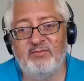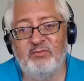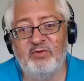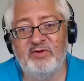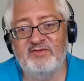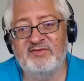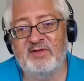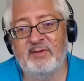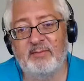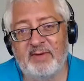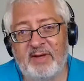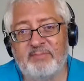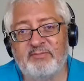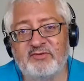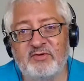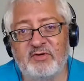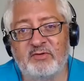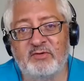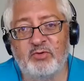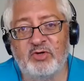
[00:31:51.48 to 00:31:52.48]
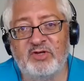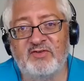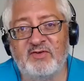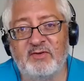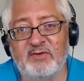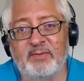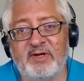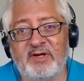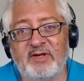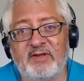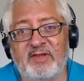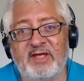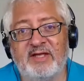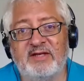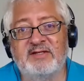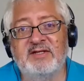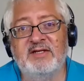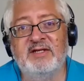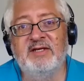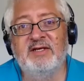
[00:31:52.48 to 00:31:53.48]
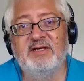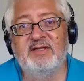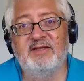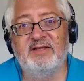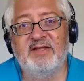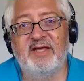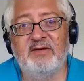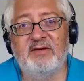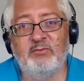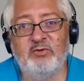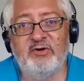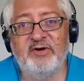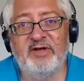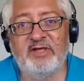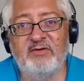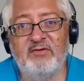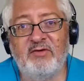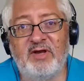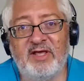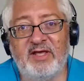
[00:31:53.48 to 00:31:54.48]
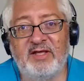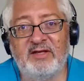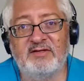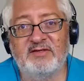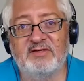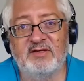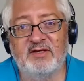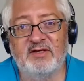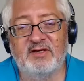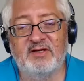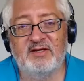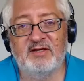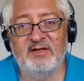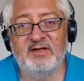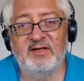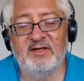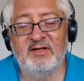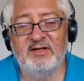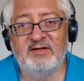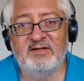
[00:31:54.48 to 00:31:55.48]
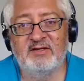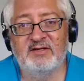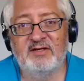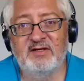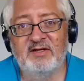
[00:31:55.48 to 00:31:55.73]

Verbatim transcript: with some abstract principle that then mm. we regulate uh, and